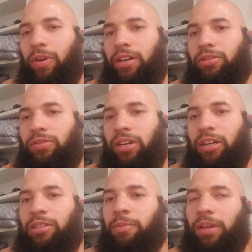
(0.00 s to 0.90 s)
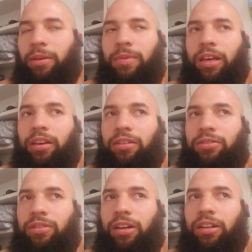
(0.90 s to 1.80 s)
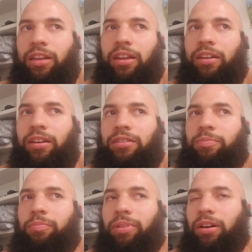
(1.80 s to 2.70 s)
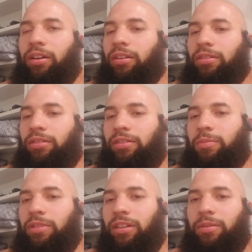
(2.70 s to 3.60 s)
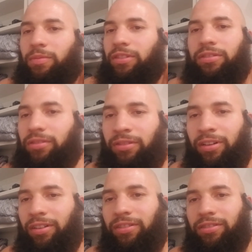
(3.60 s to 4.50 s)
you talk to me? I'm like, because you got that nice butt. You know what I'm saying? I'm just talking